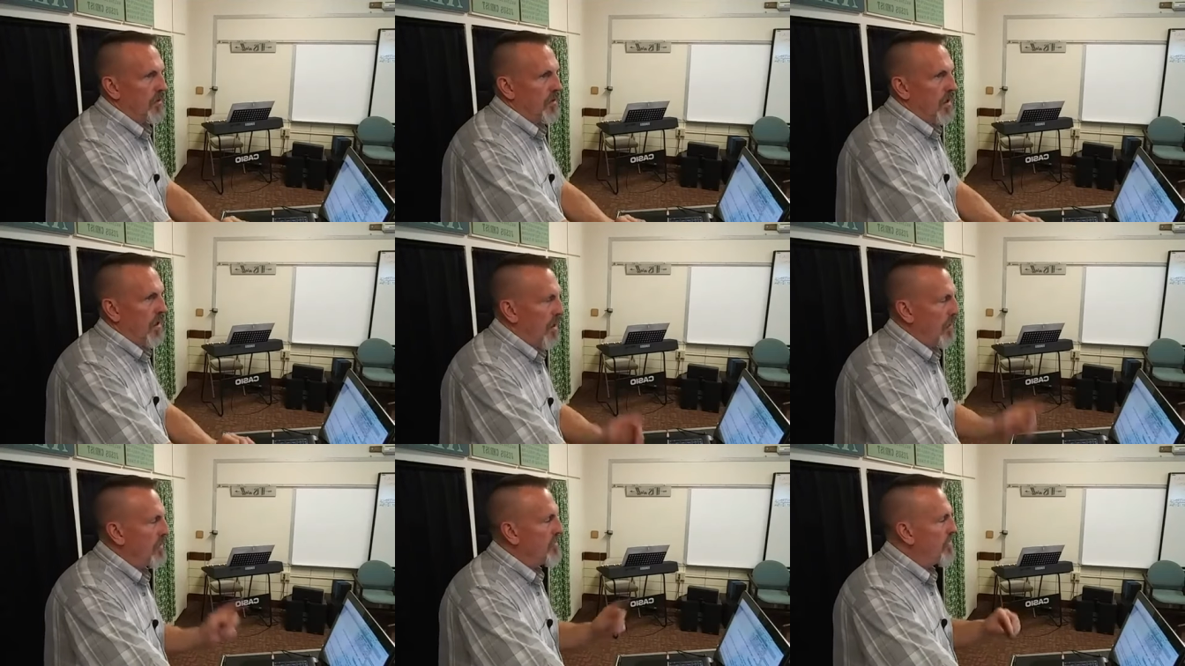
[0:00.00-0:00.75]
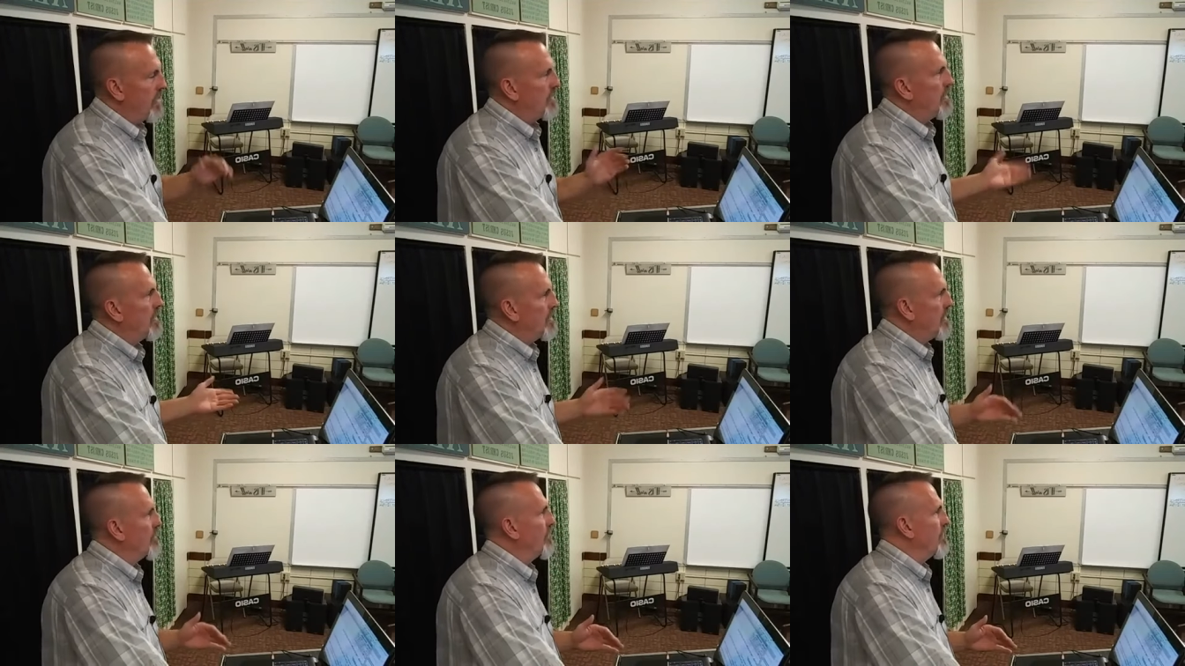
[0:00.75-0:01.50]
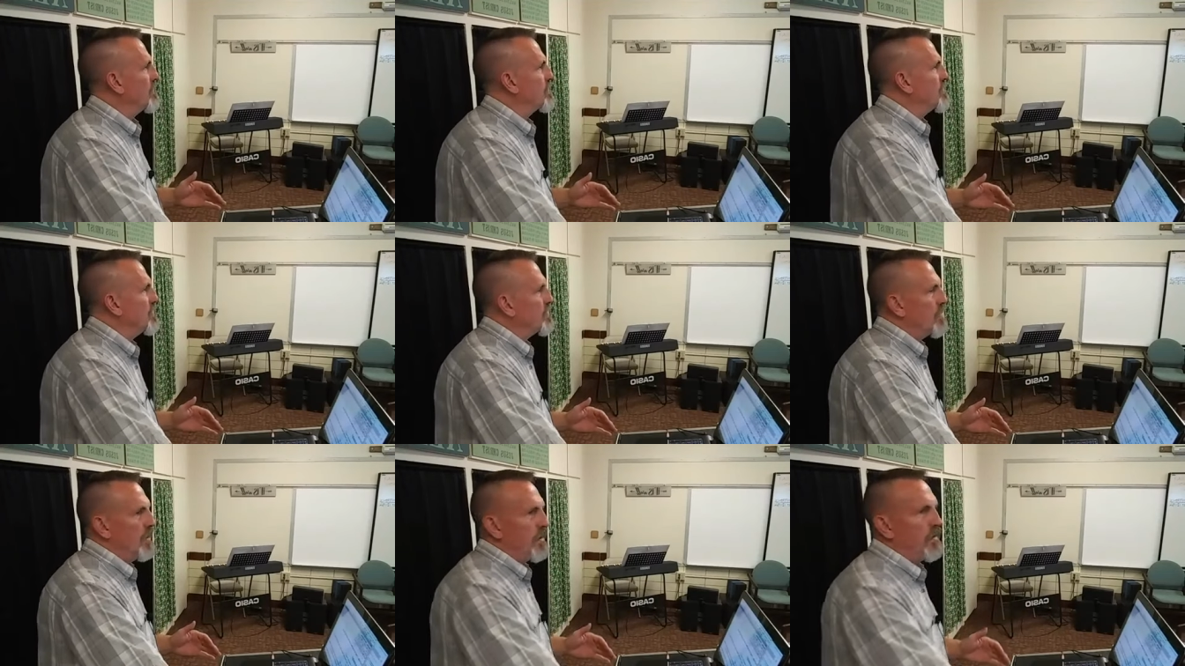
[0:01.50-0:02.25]
how he made that difference
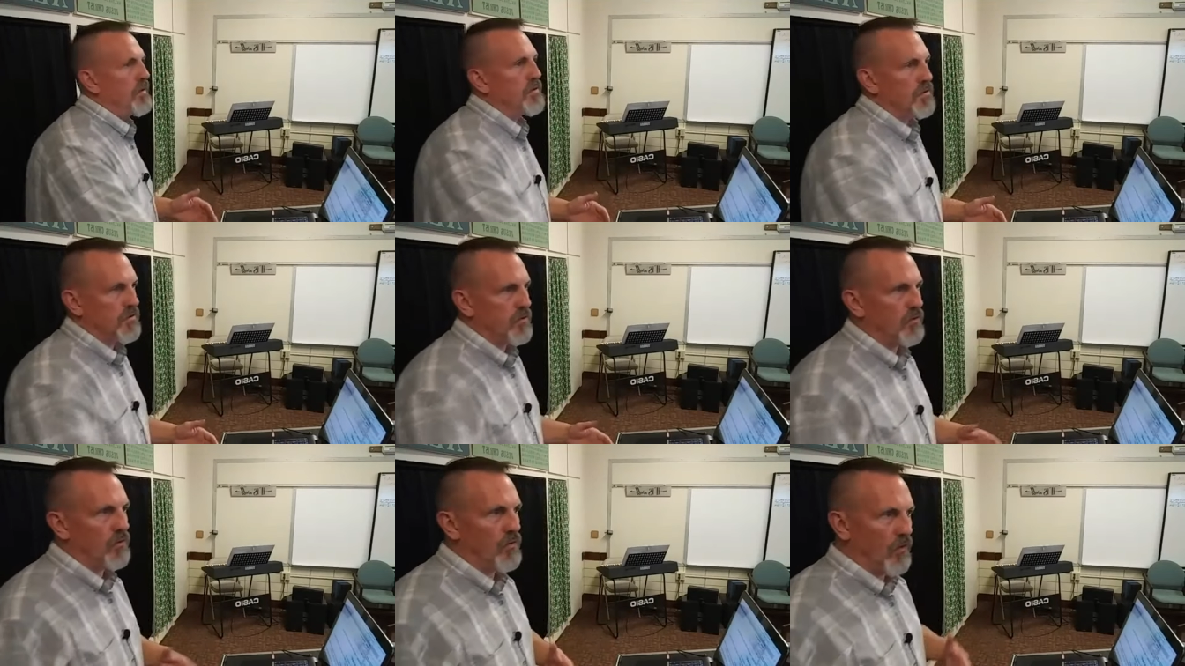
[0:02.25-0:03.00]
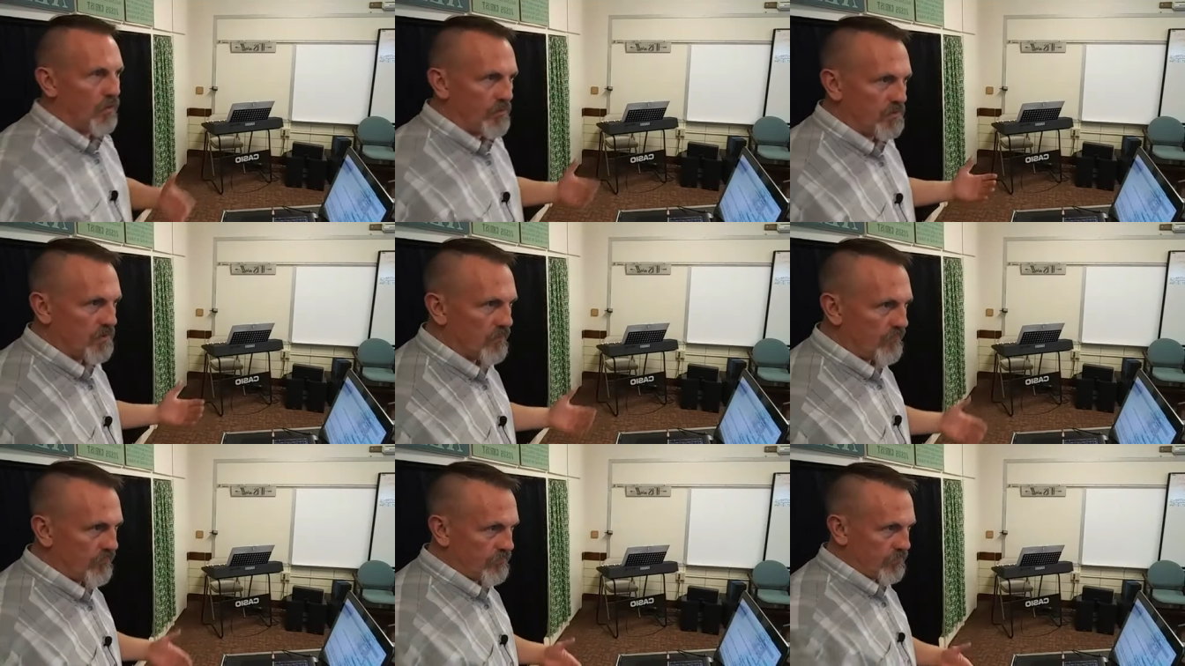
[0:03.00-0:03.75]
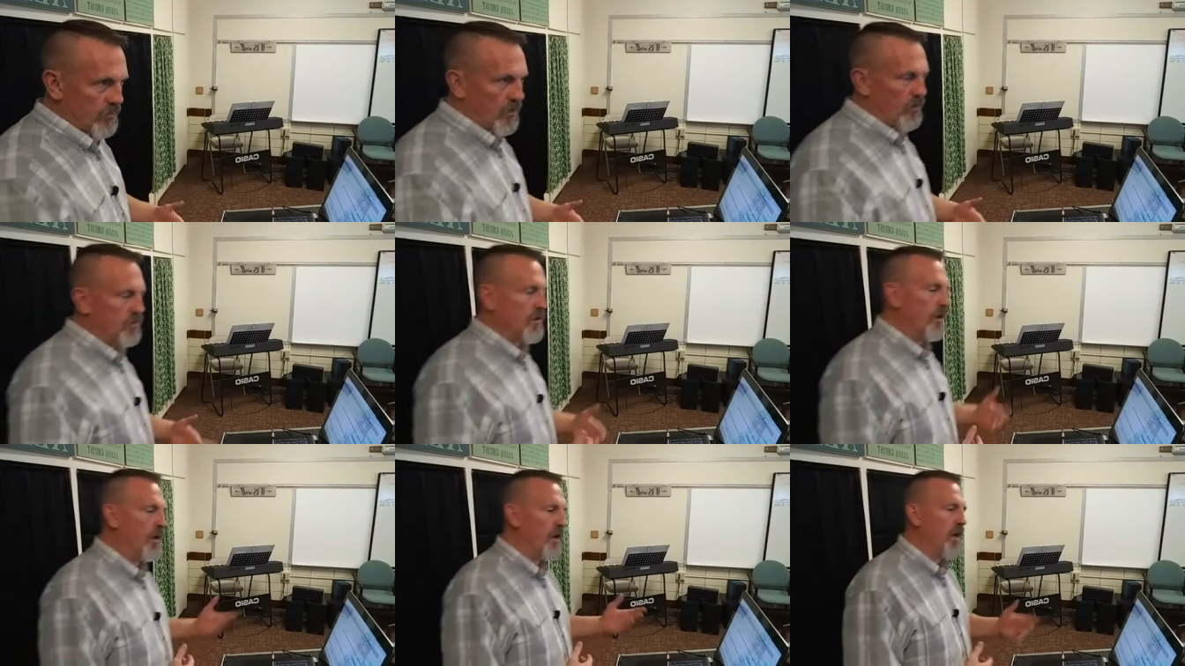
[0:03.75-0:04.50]
between these two groups of
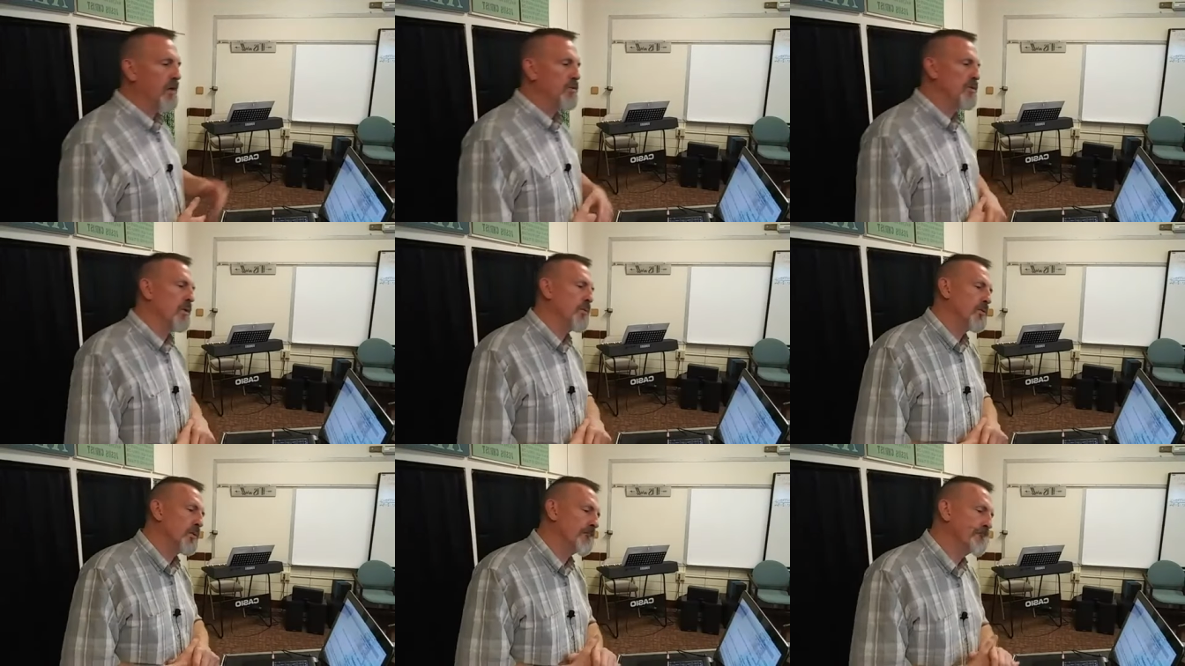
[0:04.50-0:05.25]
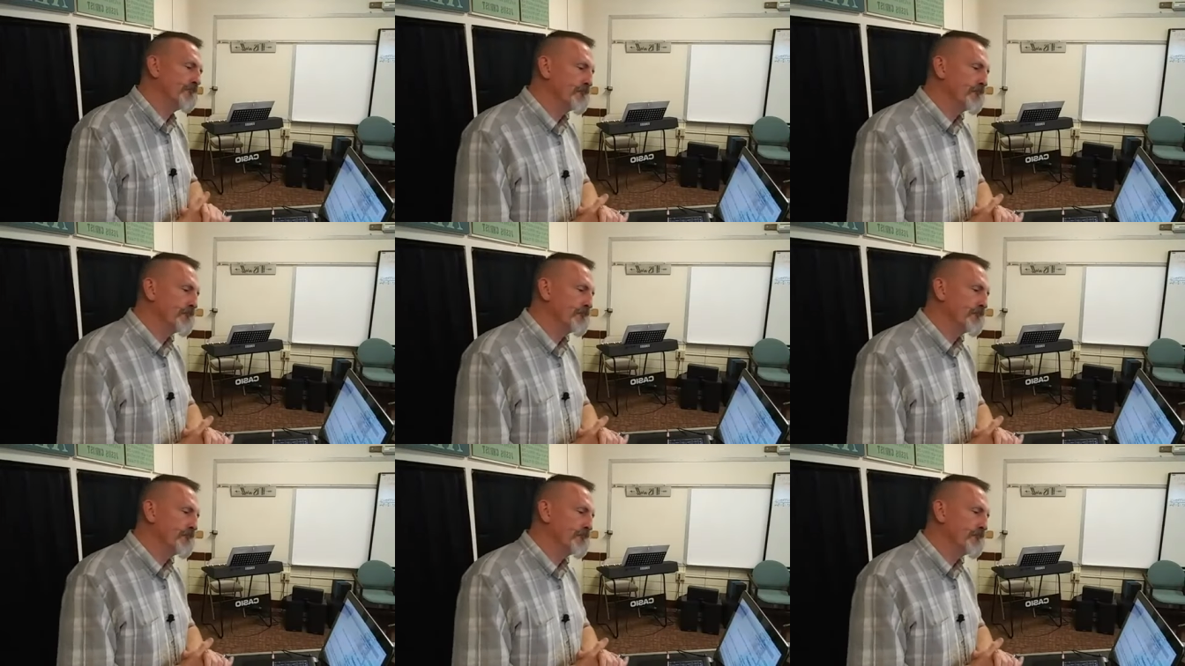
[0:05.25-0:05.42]
chosen and not chosen.